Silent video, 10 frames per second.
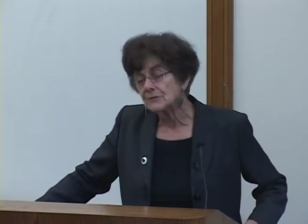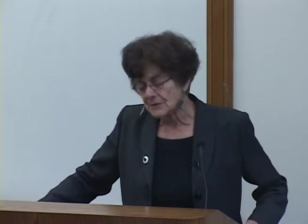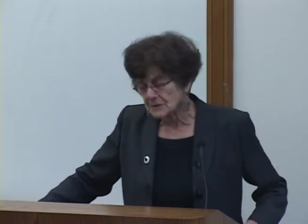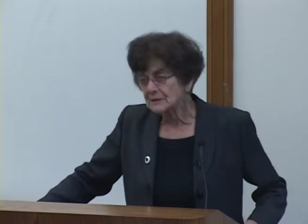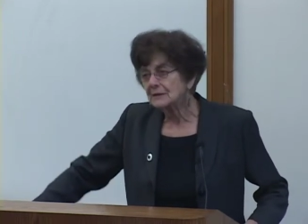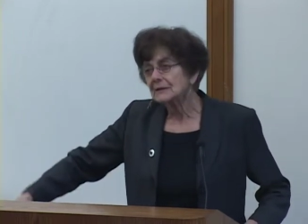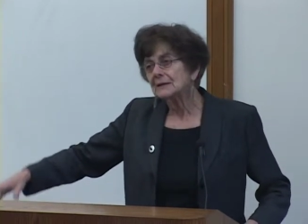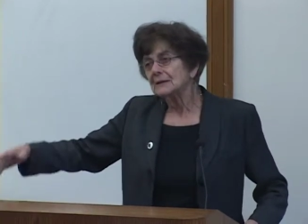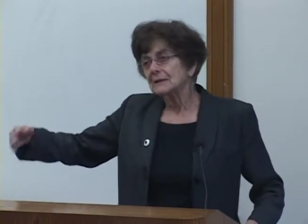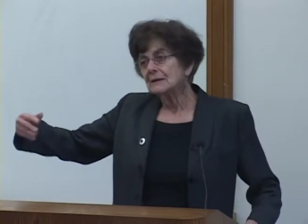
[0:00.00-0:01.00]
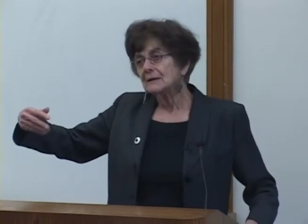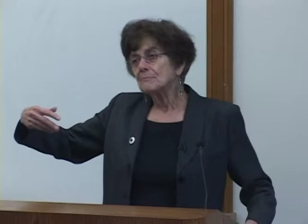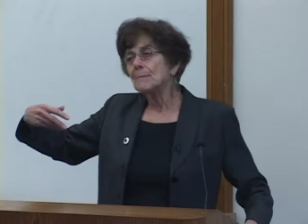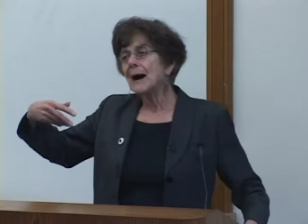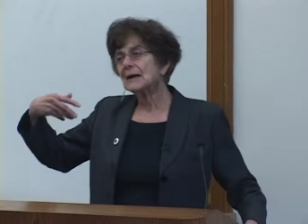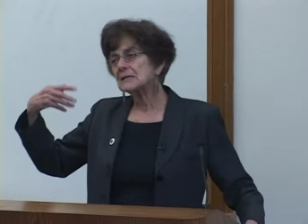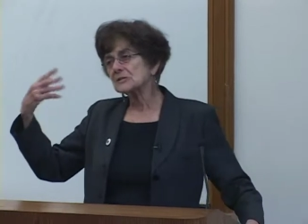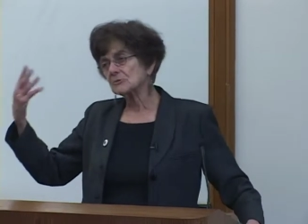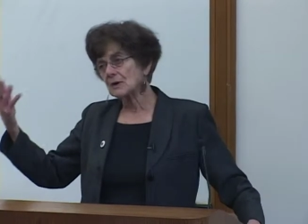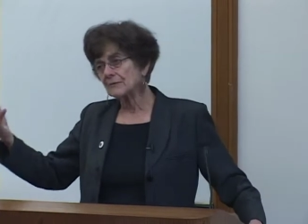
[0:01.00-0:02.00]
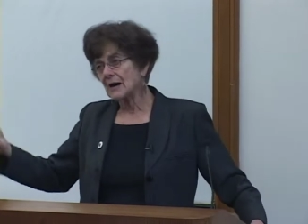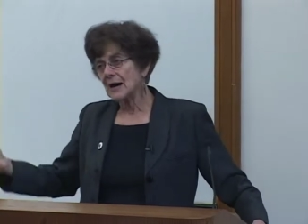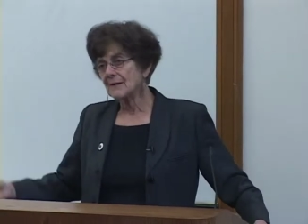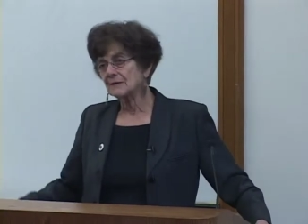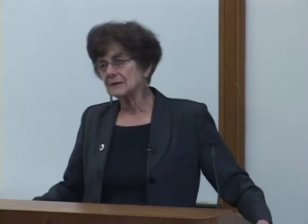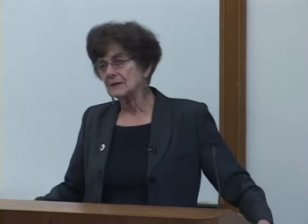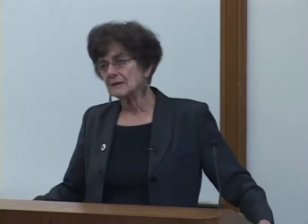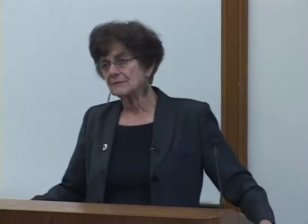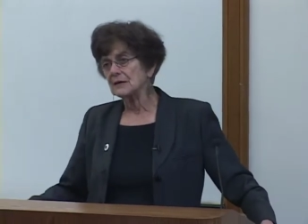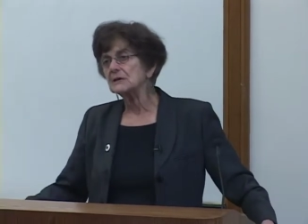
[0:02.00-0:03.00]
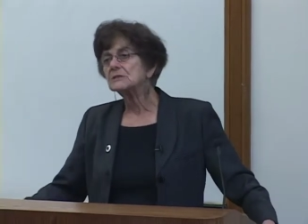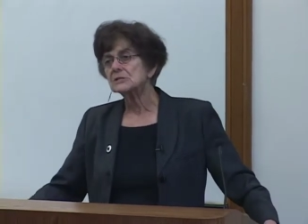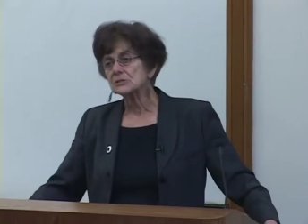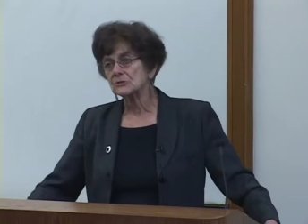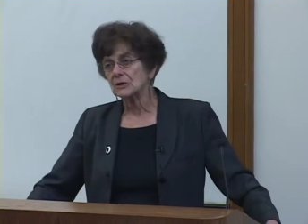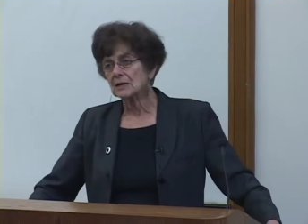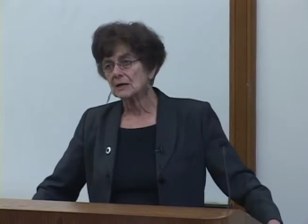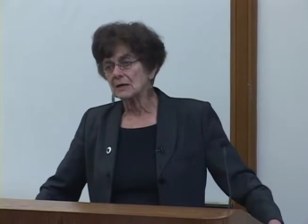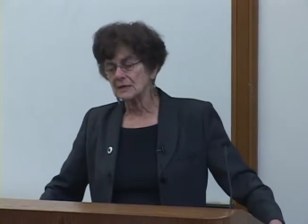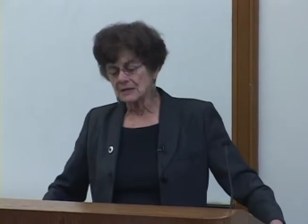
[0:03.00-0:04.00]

the modest revival of industry in